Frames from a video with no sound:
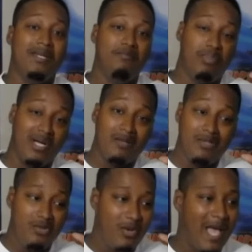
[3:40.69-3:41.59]
But
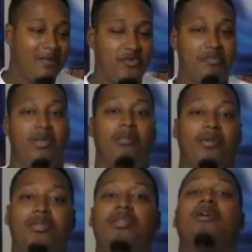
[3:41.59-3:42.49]
you have to remember,
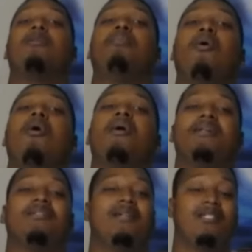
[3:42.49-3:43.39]
third parties
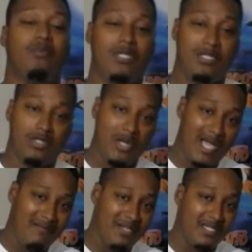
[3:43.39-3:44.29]
is what's
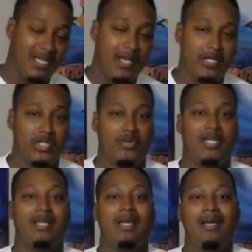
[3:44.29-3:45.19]
driving this industry
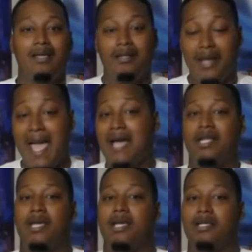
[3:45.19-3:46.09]

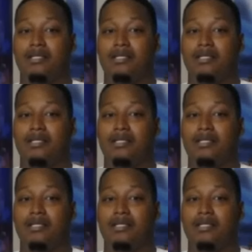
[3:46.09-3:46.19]
nowadays.